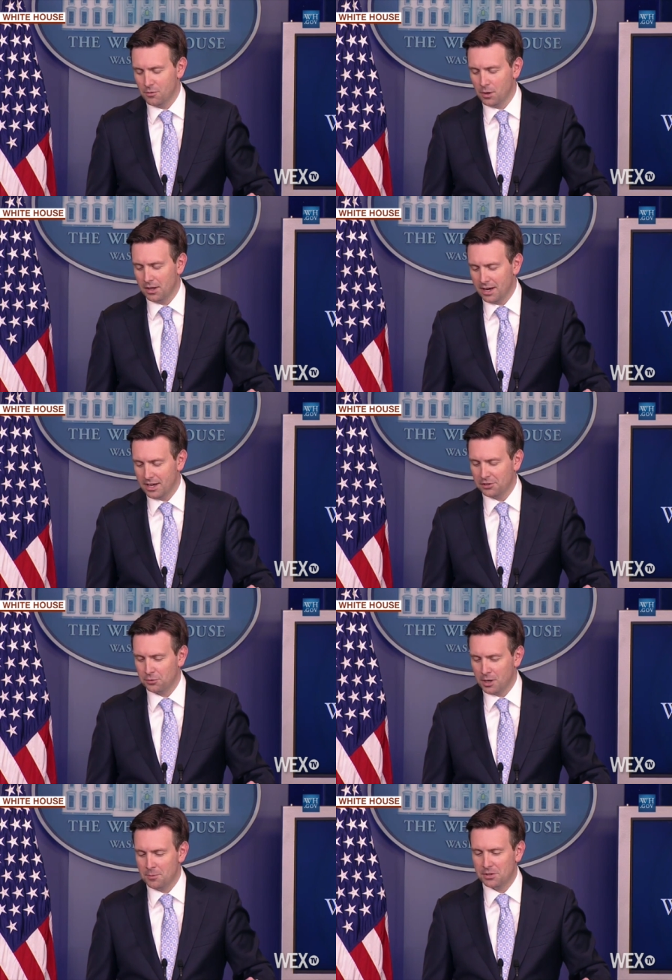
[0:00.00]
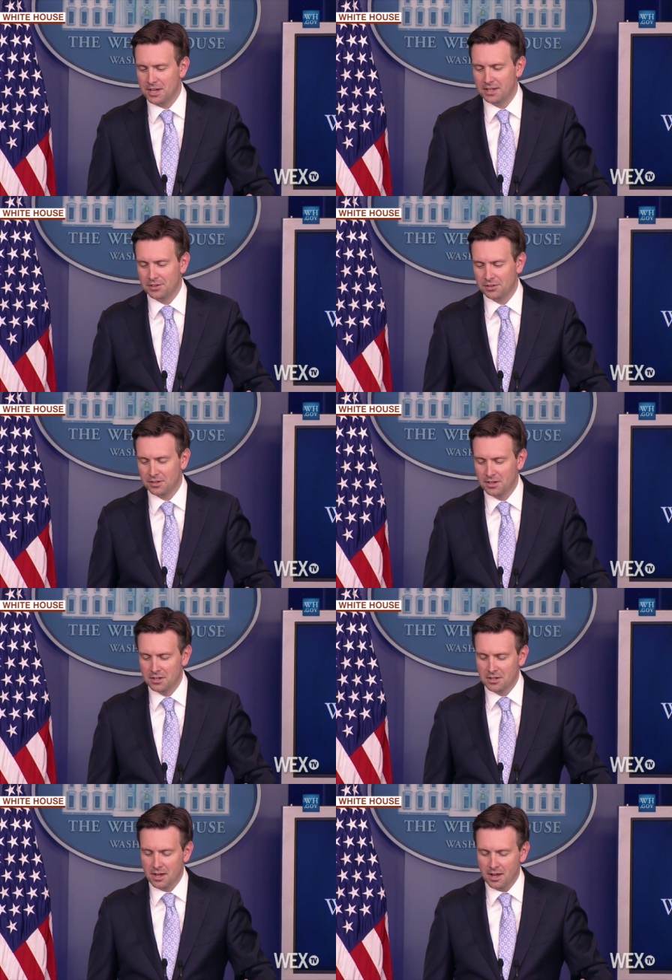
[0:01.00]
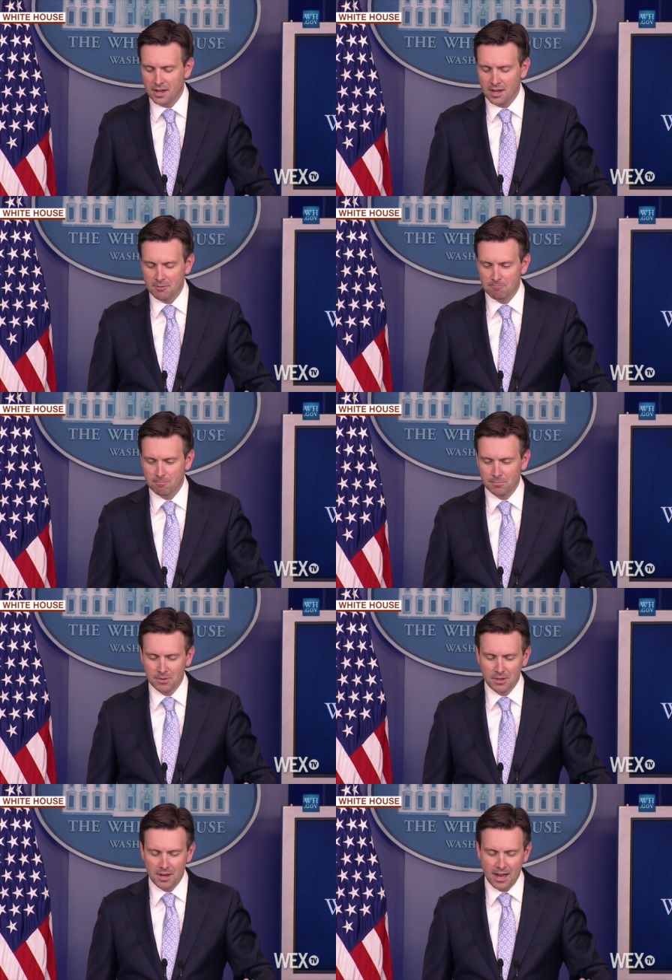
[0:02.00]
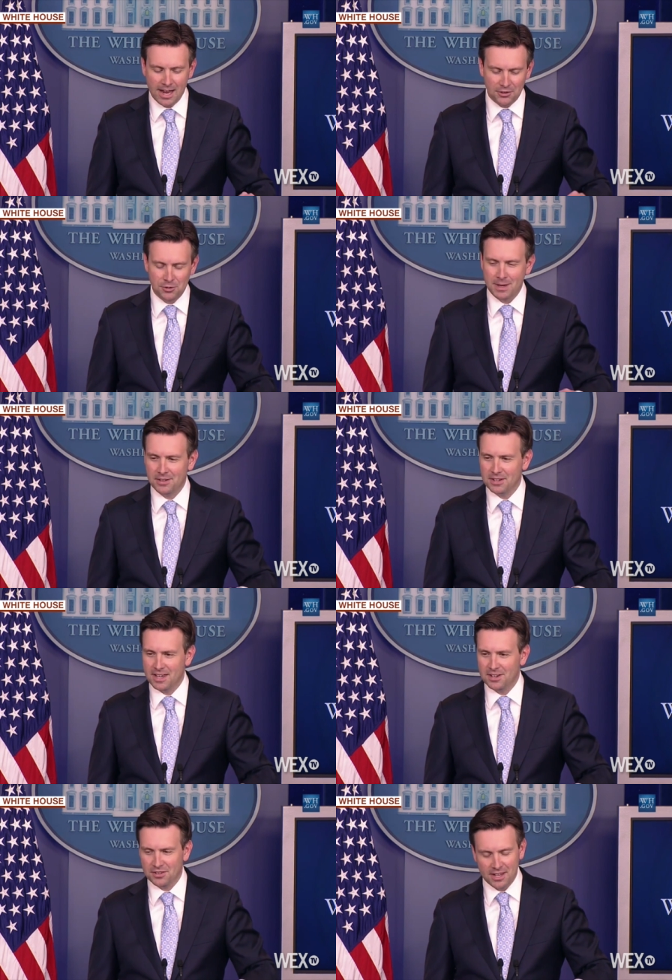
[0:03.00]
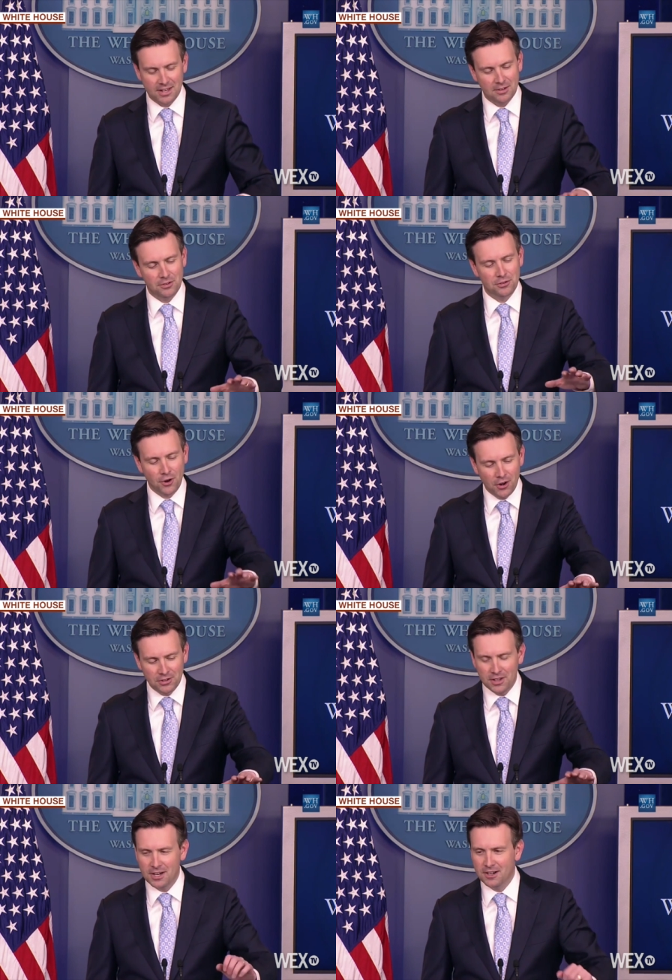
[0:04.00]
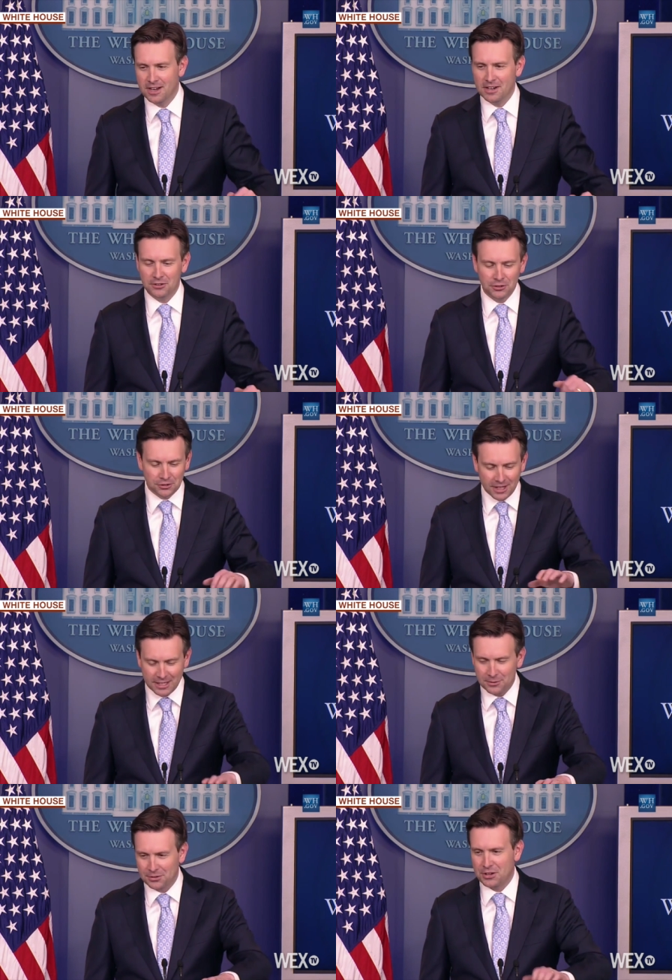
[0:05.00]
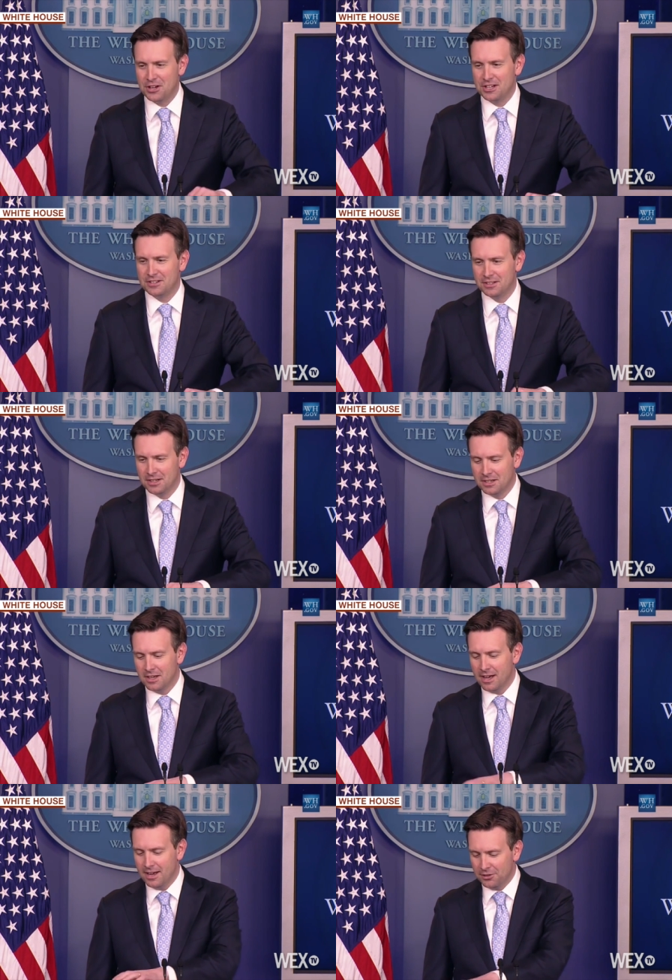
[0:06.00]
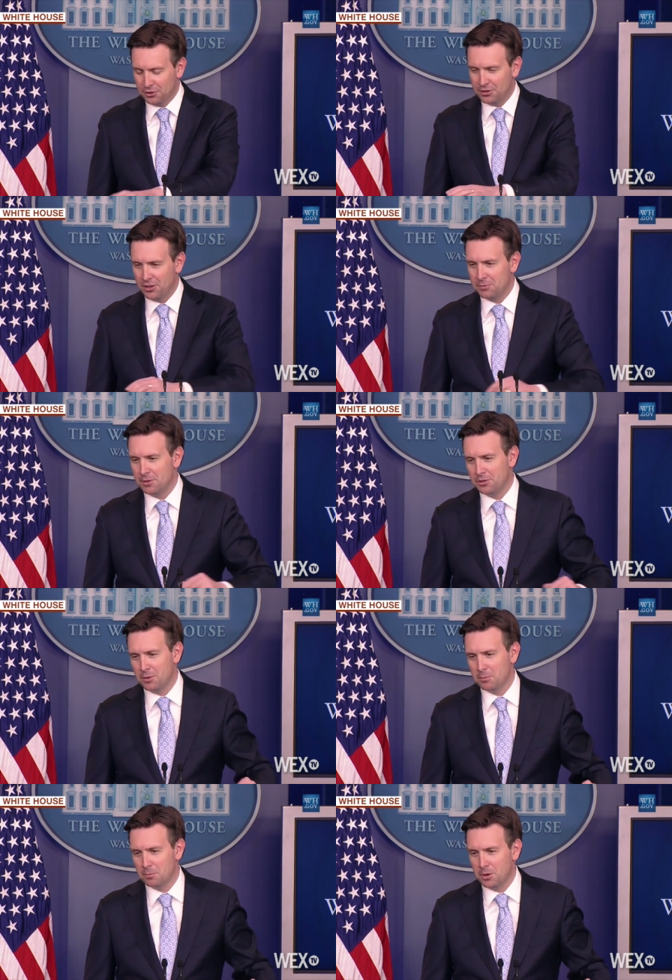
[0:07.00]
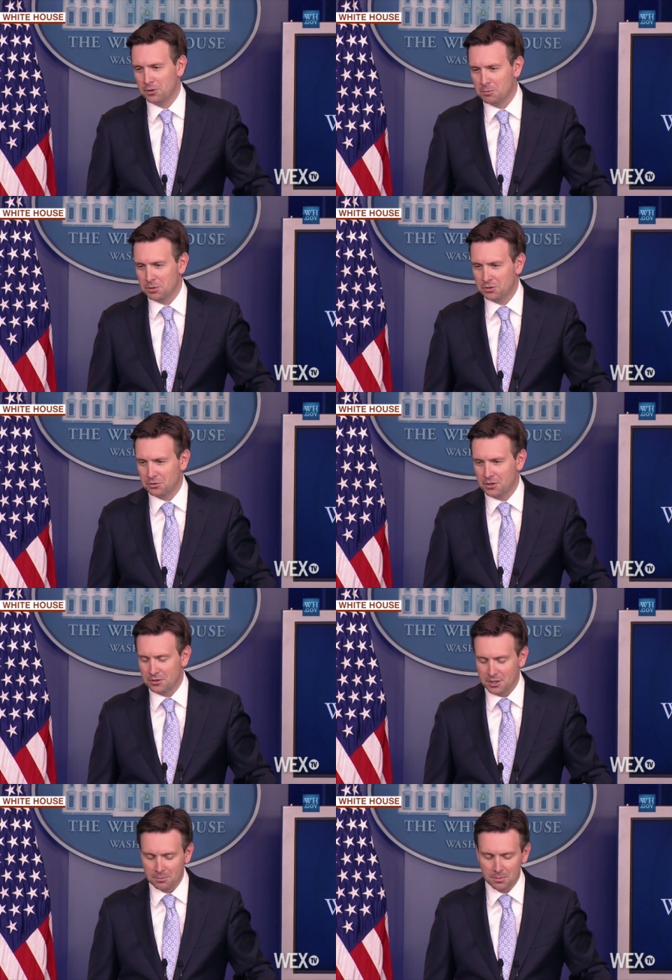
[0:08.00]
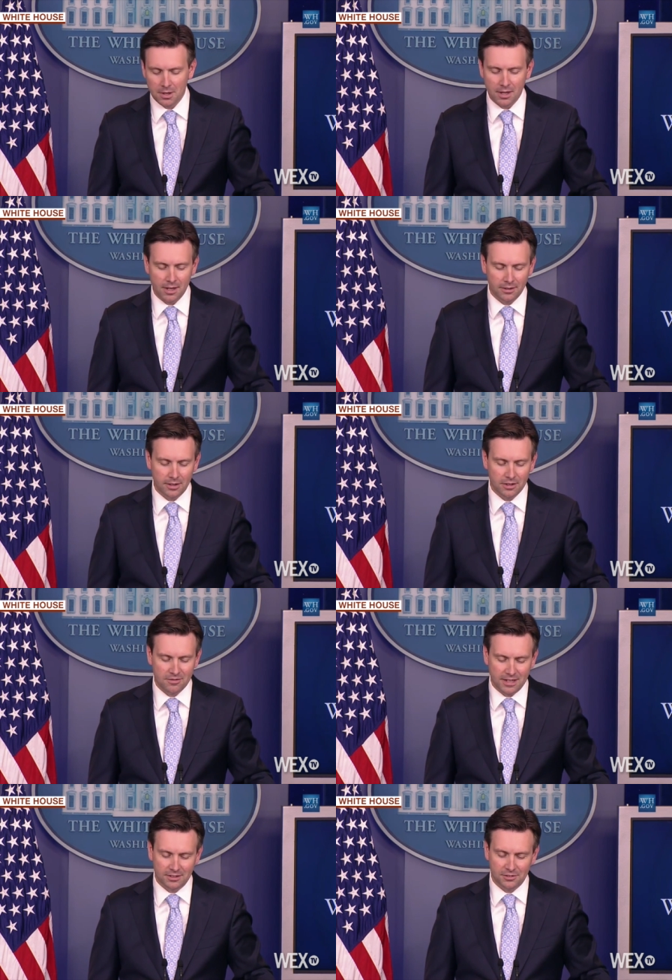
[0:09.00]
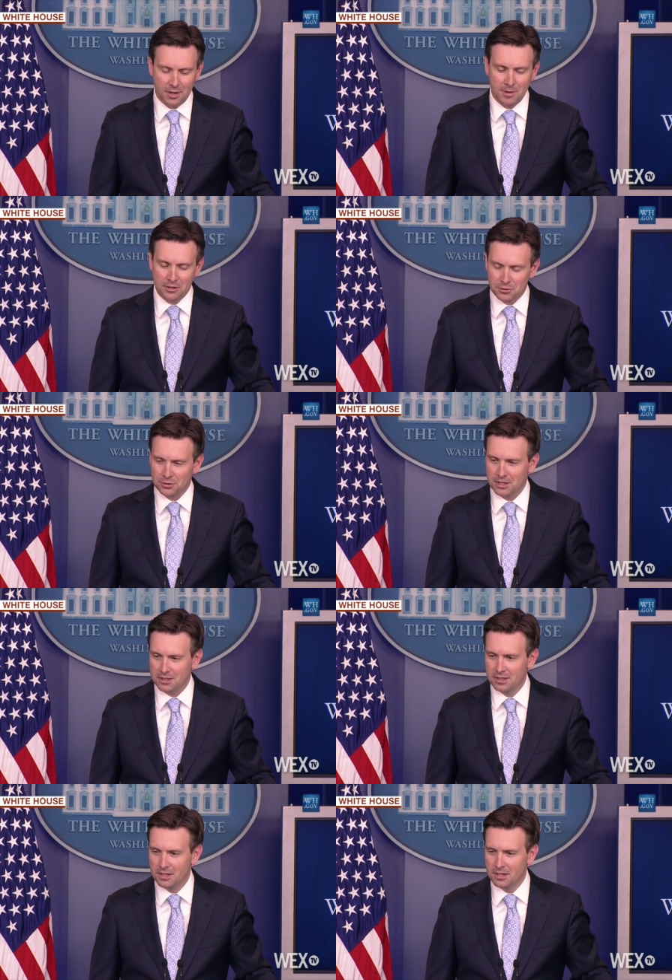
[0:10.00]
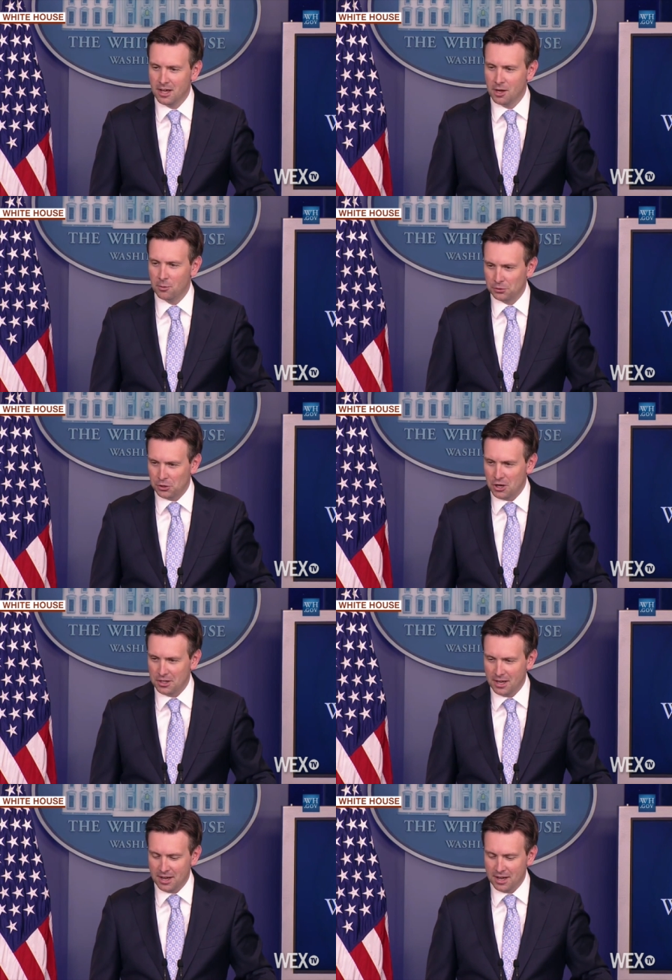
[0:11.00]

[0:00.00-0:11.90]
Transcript: Well, and I guess what I'm saying is, um, I guess you're making the case that it started there and it looked like it was gone uh, a testament to President Bush's leadership. Uh, the fact is, I'm not sure that it uh, was gone.